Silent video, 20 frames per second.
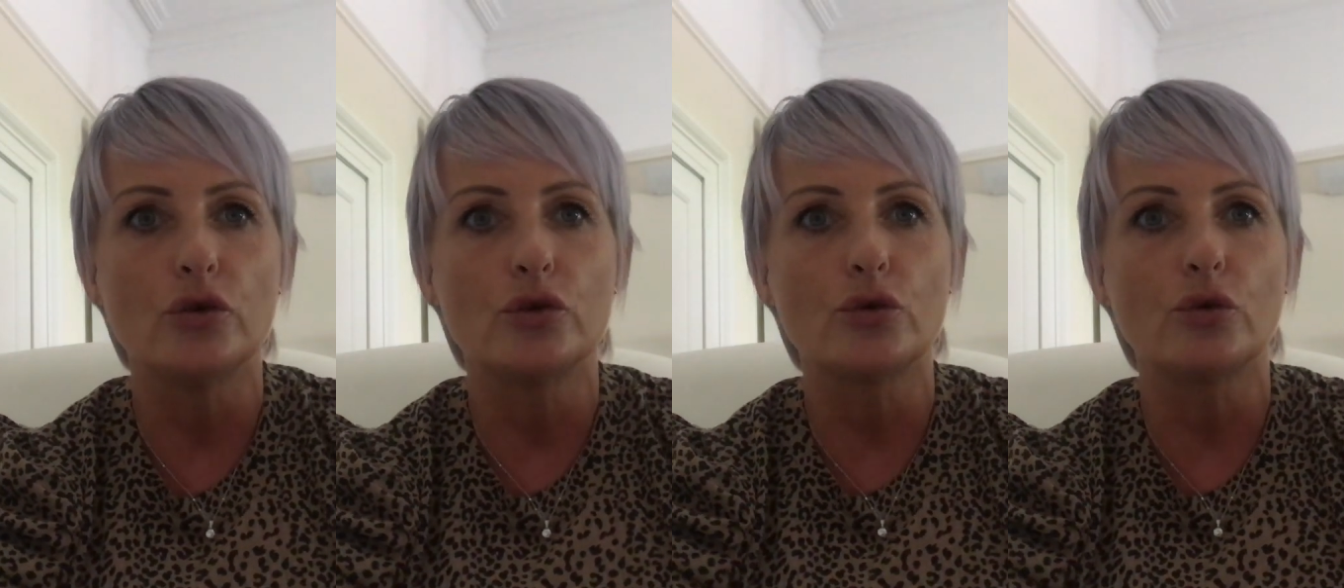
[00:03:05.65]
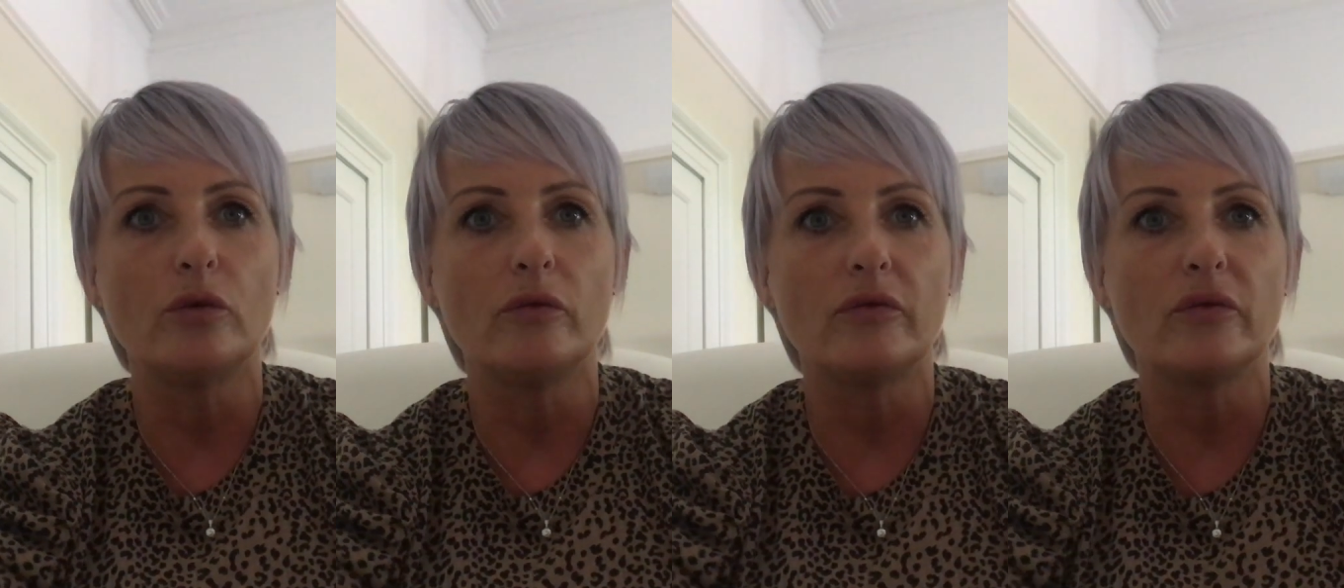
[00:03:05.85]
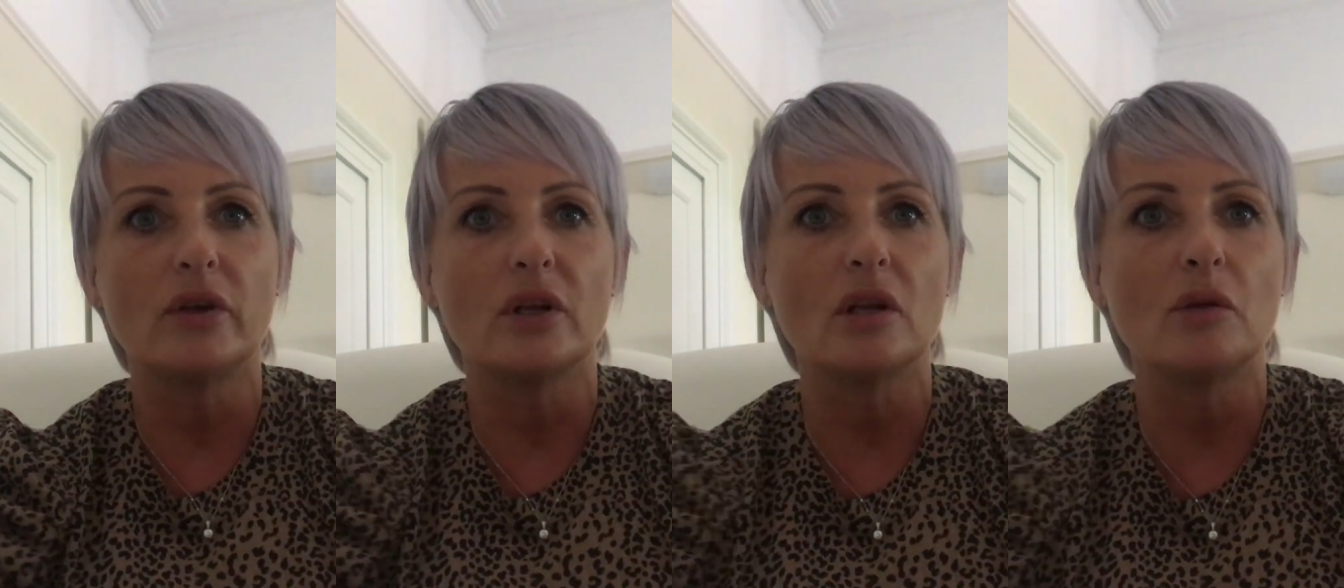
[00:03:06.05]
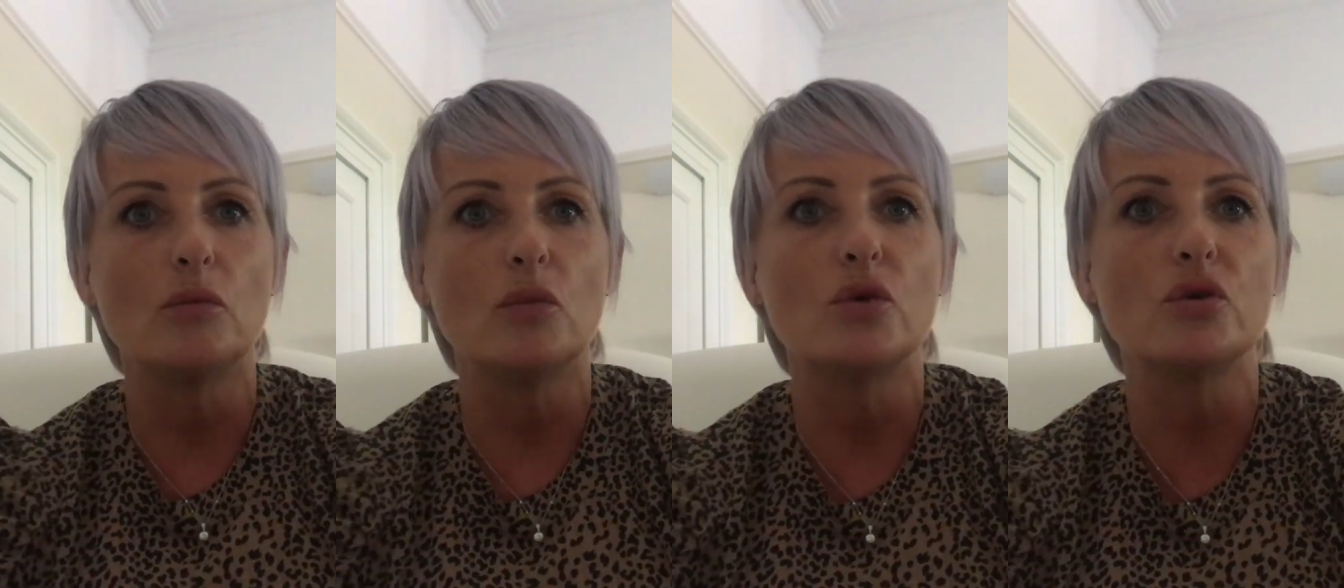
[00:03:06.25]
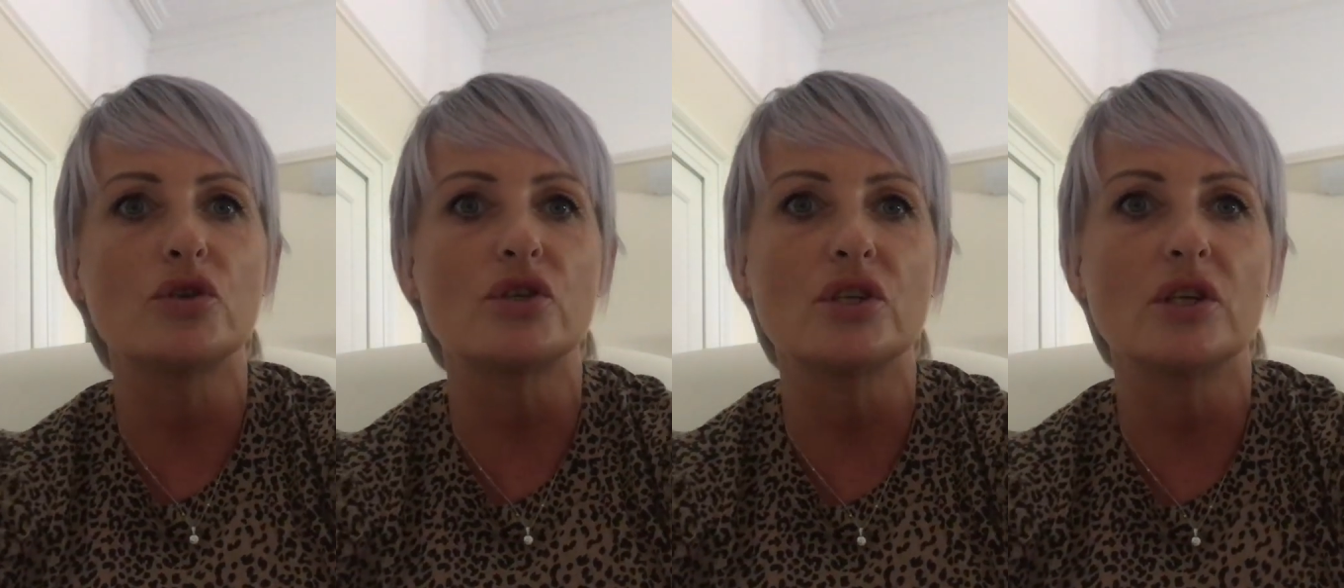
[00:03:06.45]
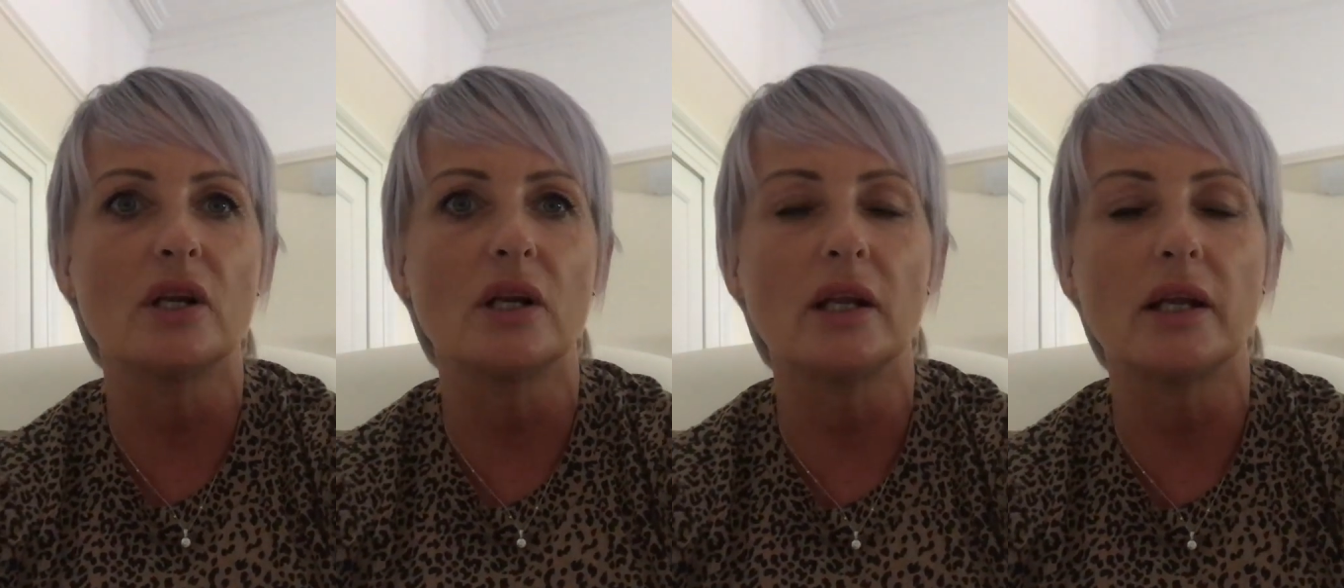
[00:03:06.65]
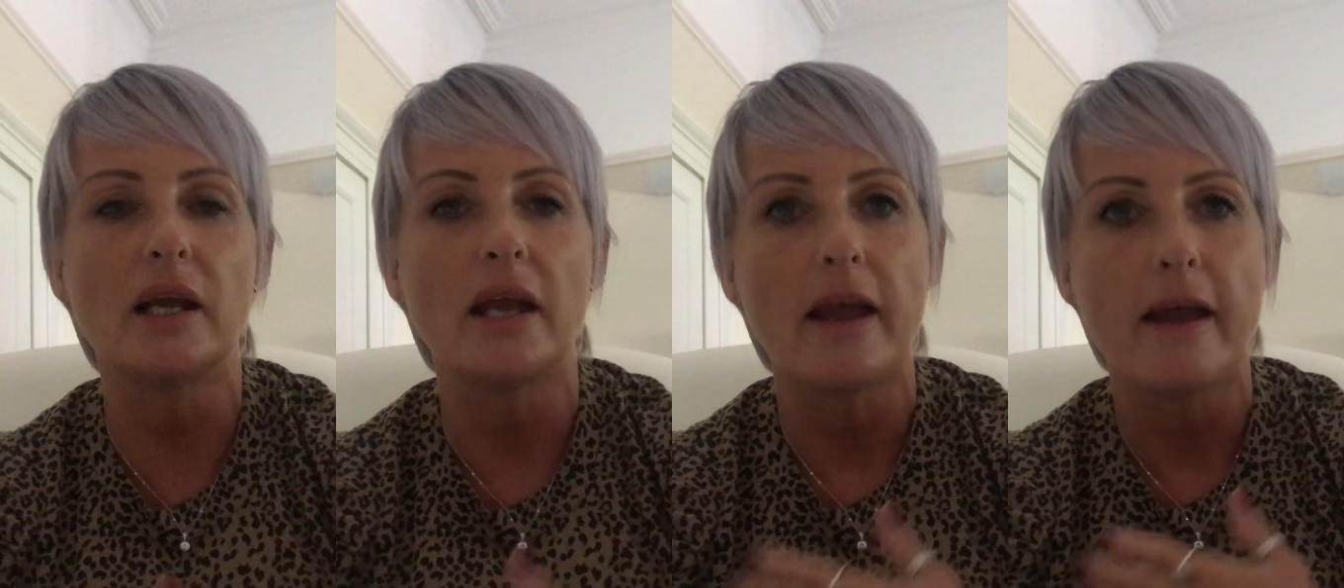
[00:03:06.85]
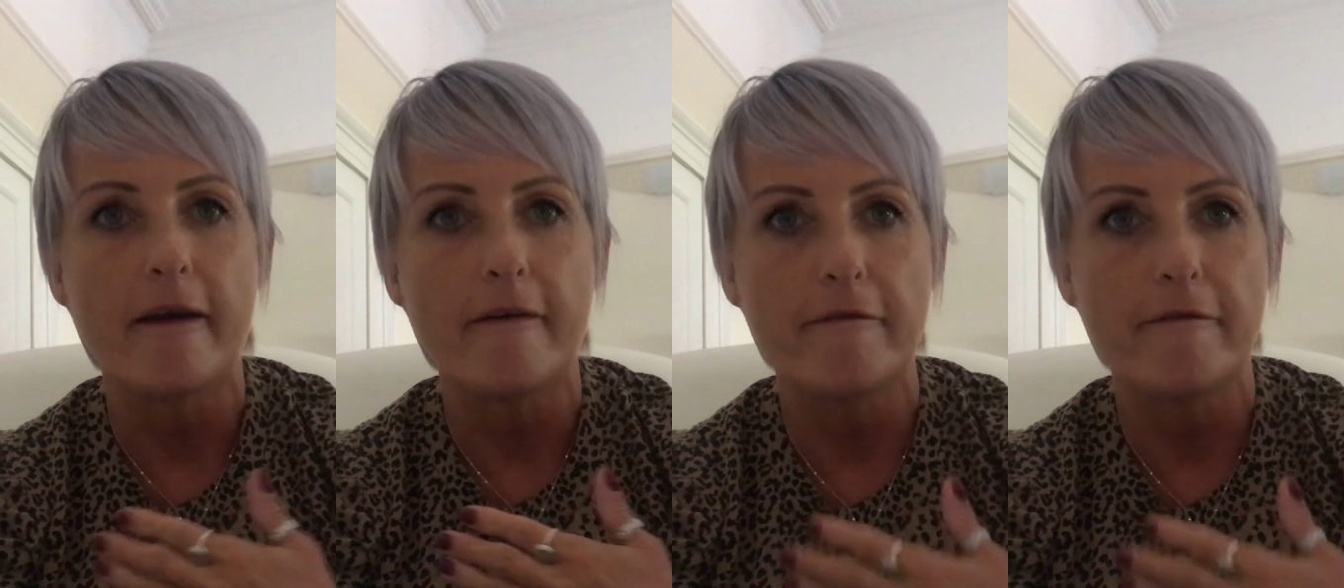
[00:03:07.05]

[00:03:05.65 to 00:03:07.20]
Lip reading: don't feel emotionally